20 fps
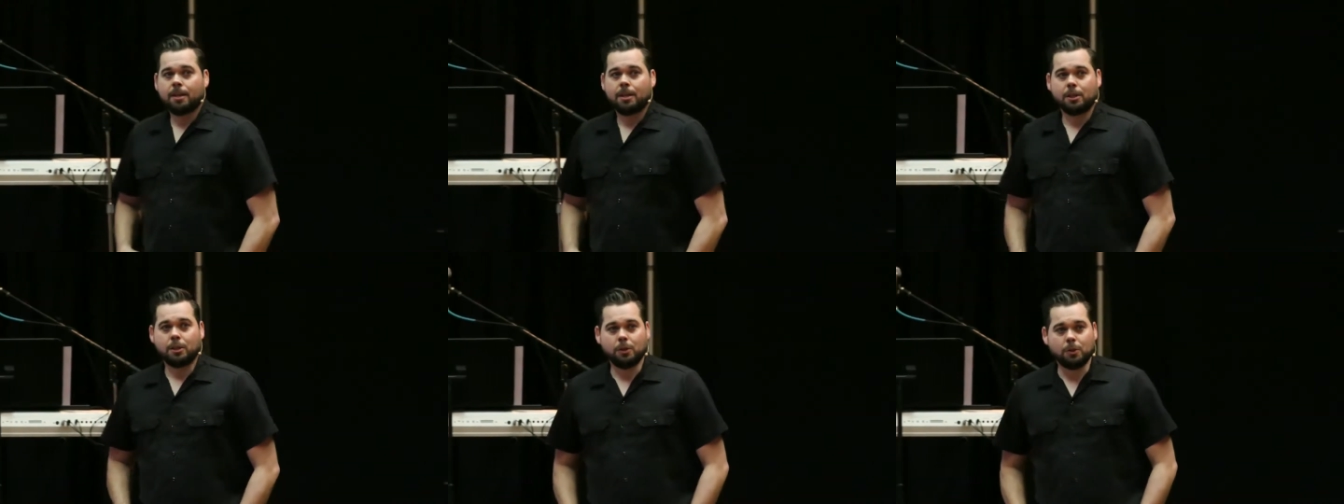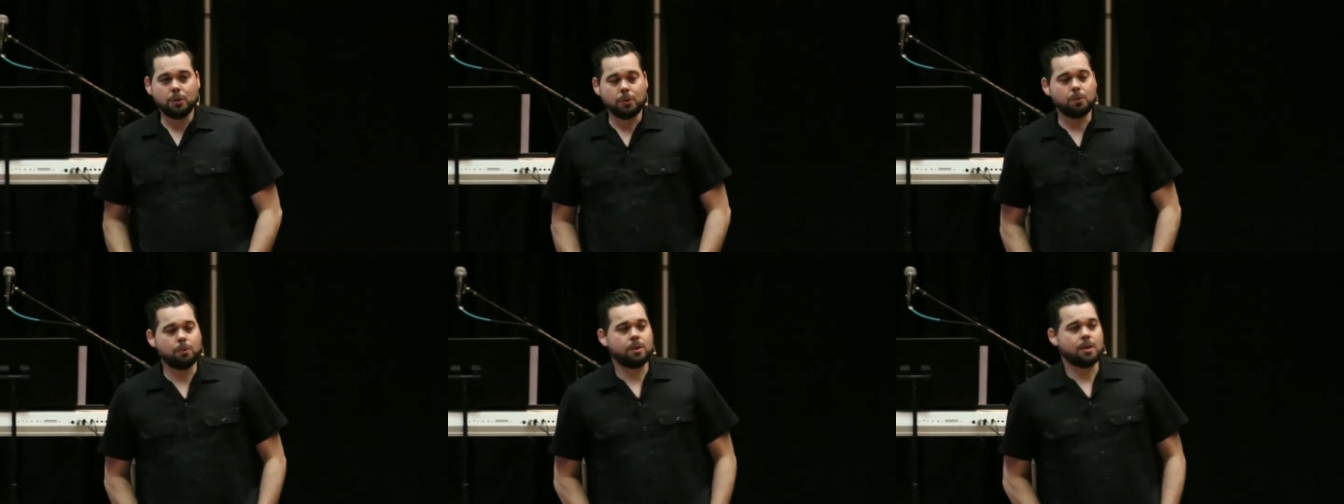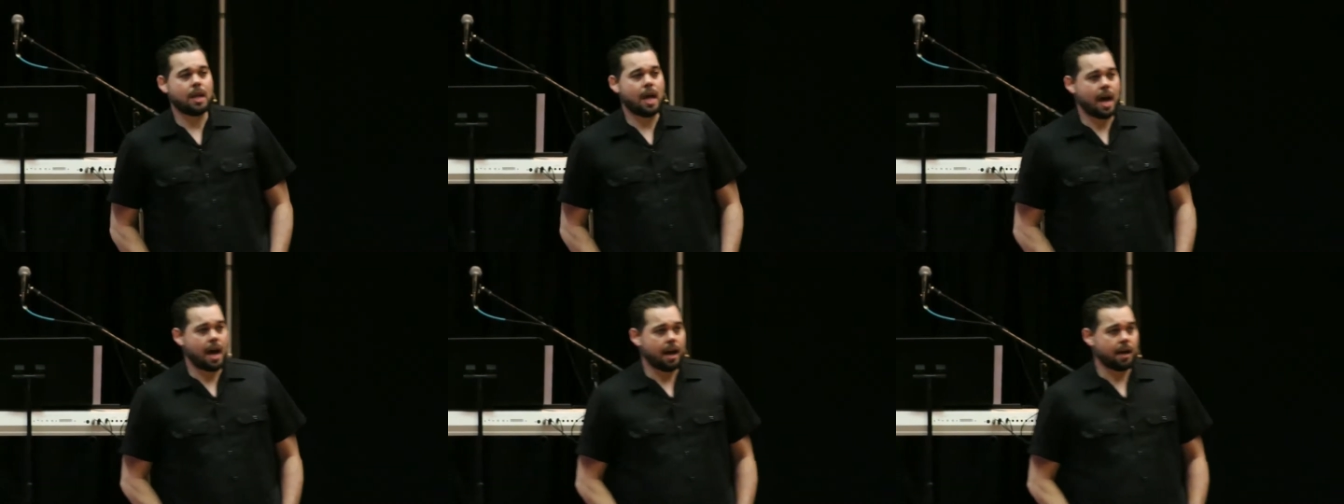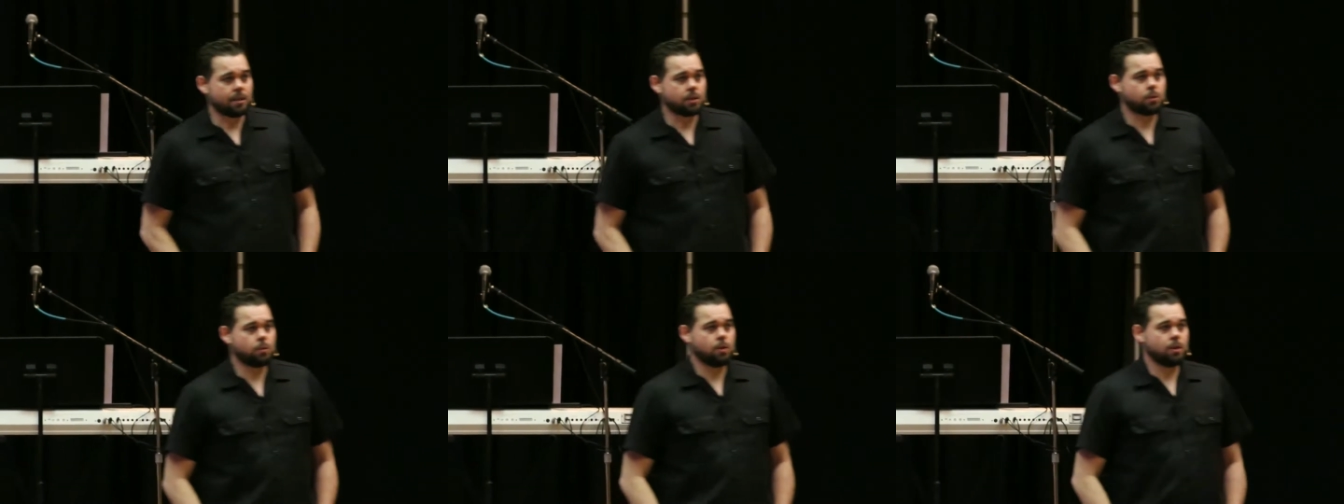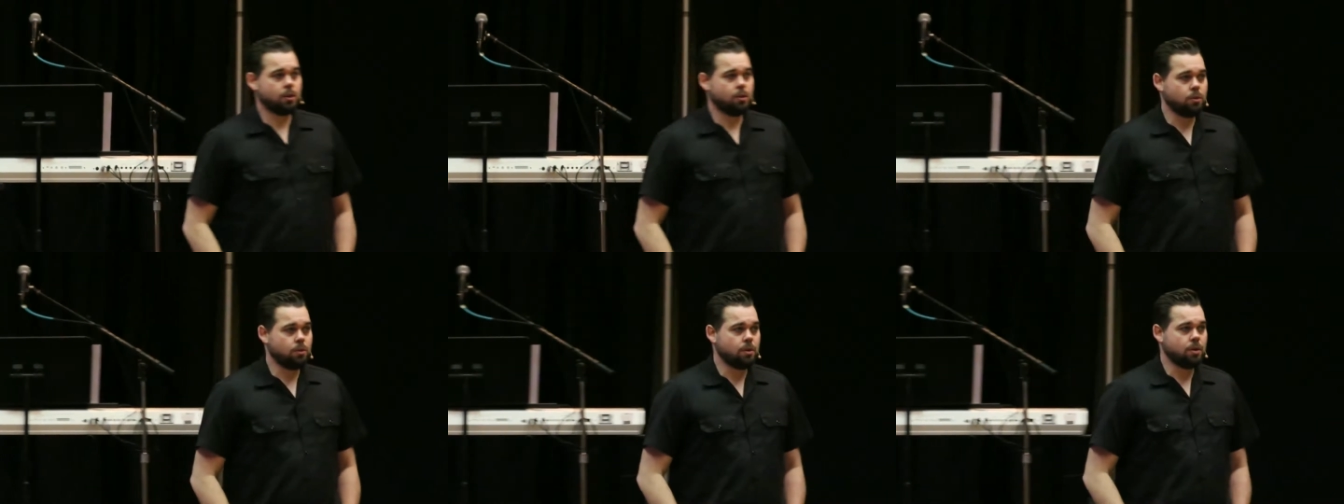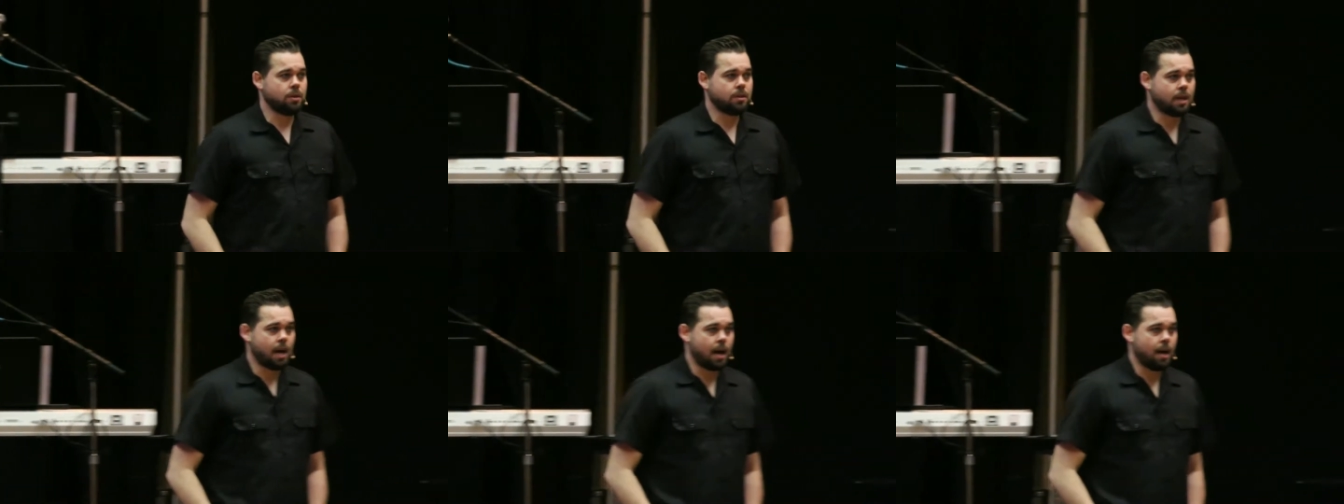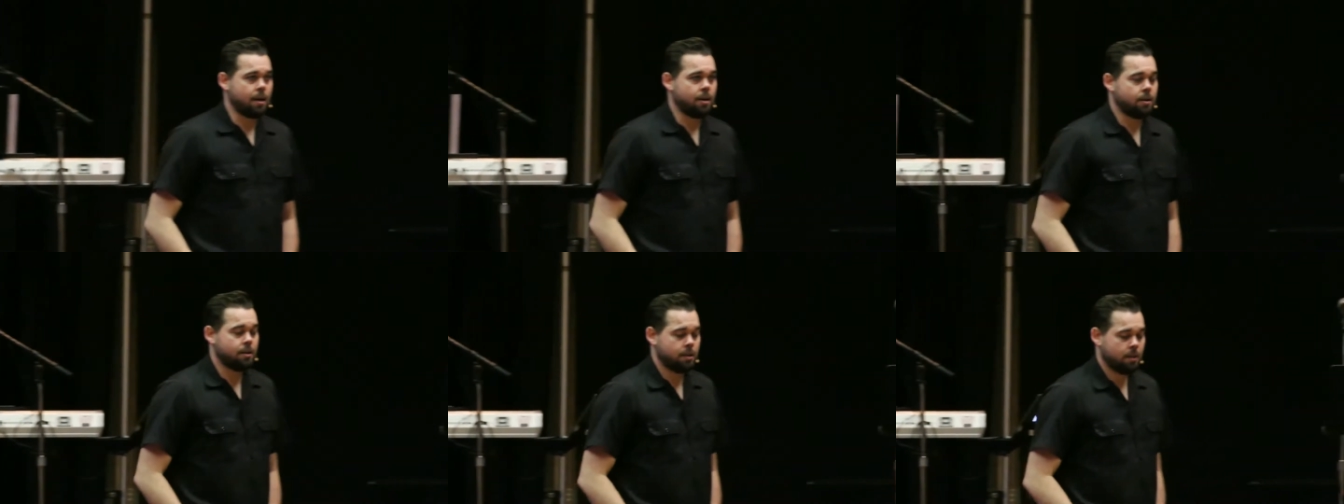you will ask what you
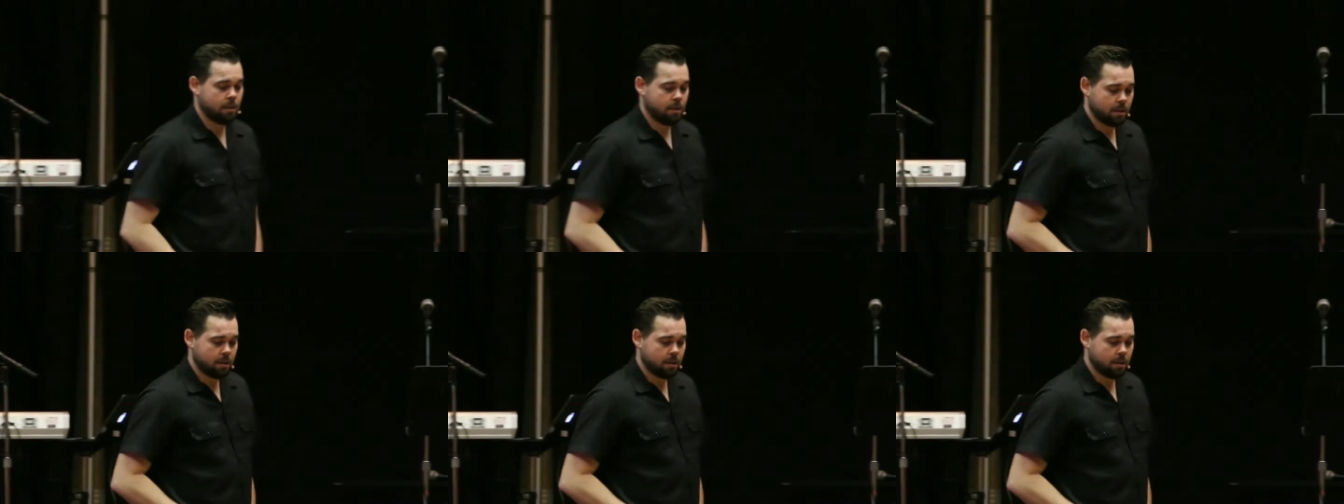desire,